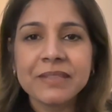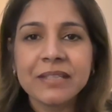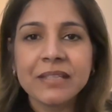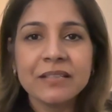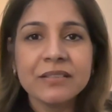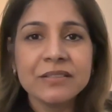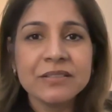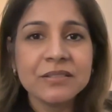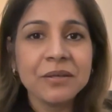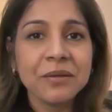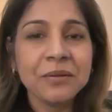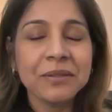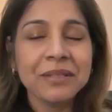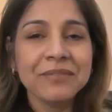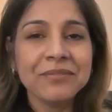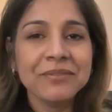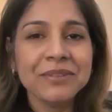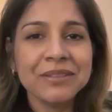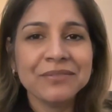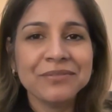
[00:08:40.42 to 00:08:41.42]
So
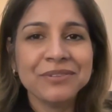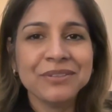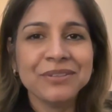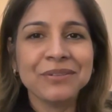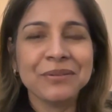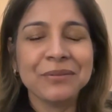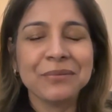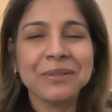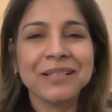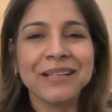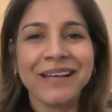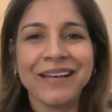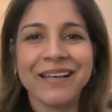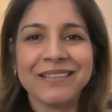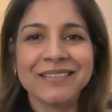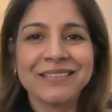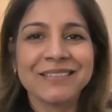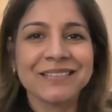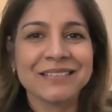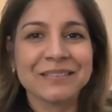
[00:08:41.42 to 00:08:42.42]
even if you don't want to
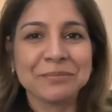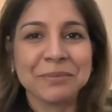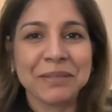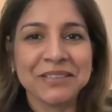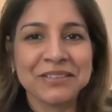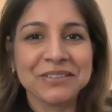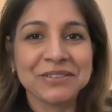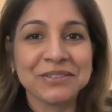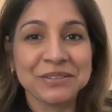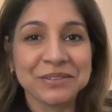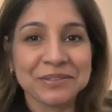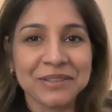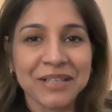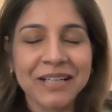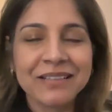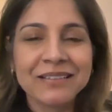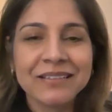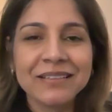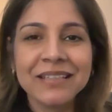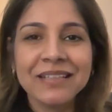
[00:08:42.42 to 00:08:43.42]
ask the sponsor
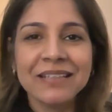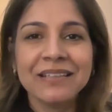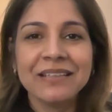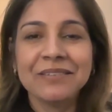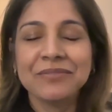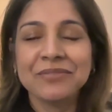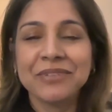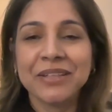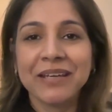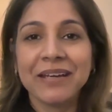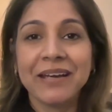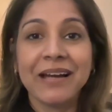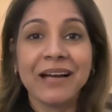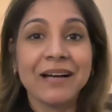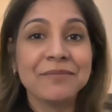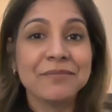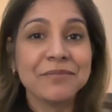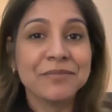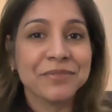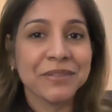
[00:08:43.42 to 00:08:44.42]
directly, if they
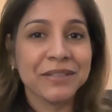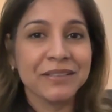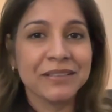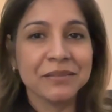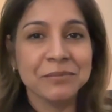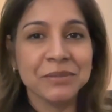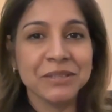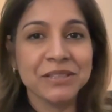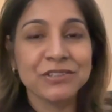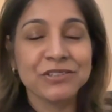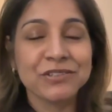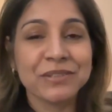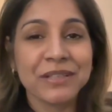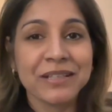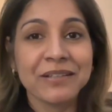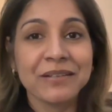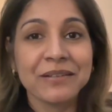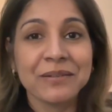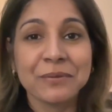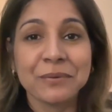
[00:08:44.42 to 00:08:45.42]
have a fund
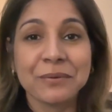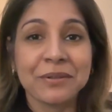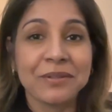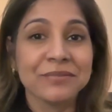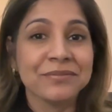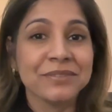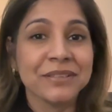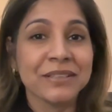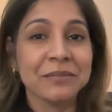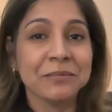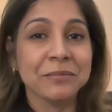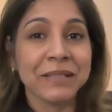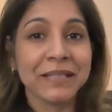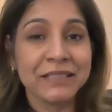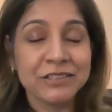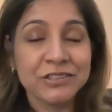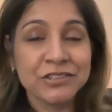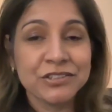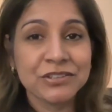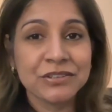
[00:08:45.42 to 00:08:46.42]
administrator or a fund
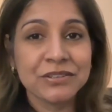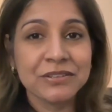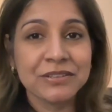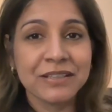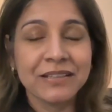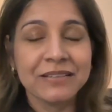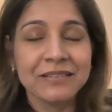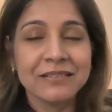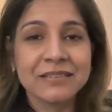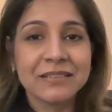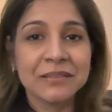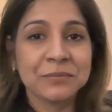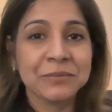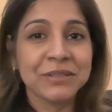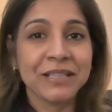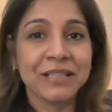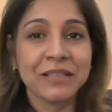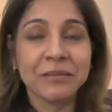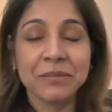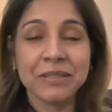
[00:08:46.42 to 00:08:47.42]
manager, that someone
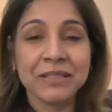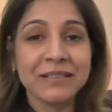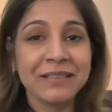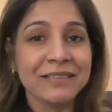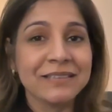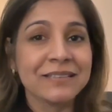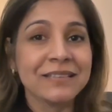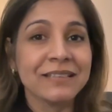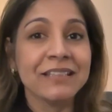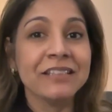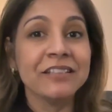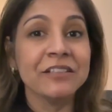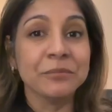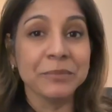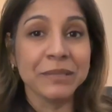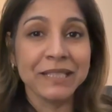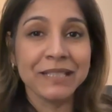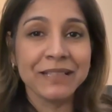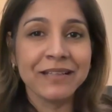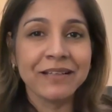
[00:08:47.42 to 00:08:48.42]
like me that's an
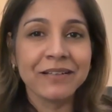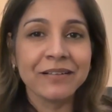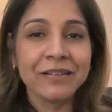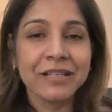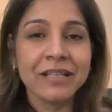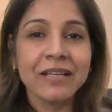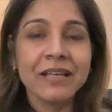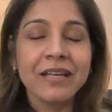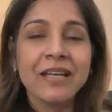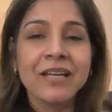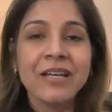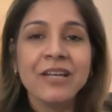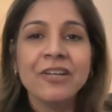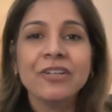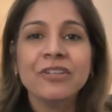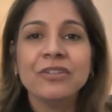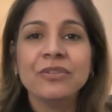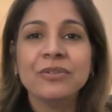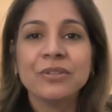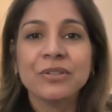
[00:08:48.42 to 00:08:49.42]
intermediary,
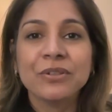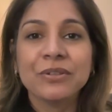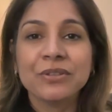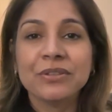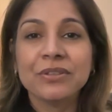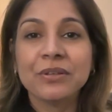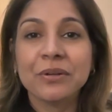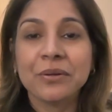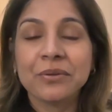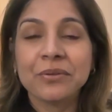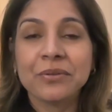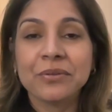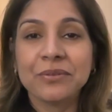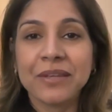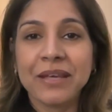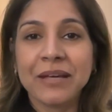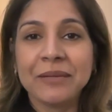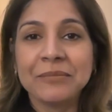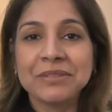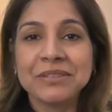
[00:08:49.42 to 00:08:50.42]
you could go through
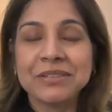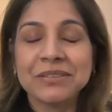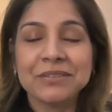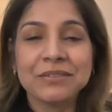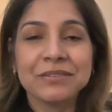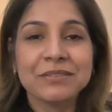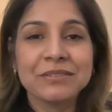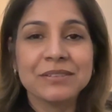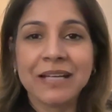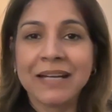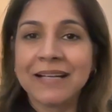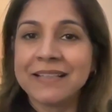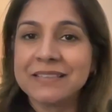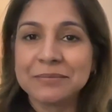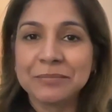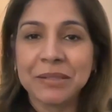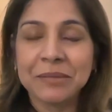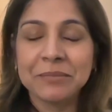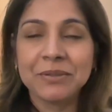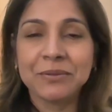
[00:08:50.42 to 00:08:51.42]
them to ask
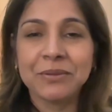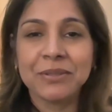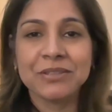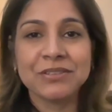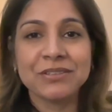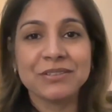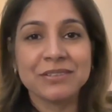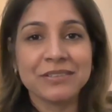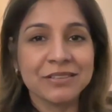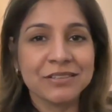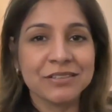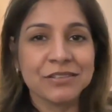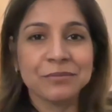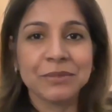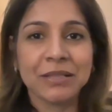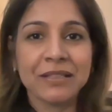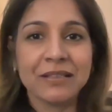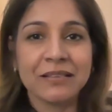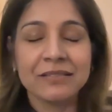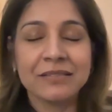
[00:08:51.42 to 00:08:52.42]
maybe questions that you
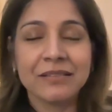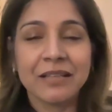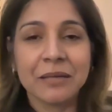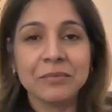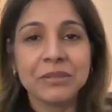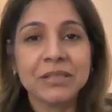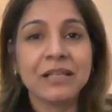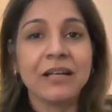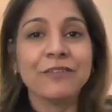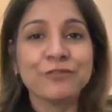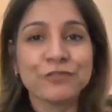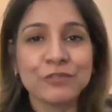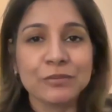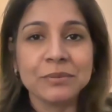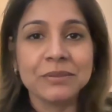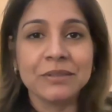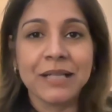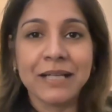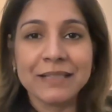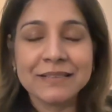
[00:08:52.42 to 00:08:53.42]
may not be
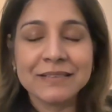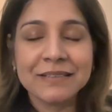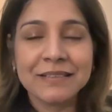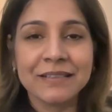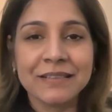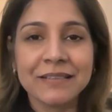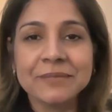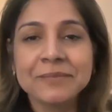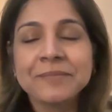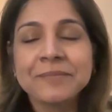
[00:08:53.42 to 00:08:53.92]
comfortable asking.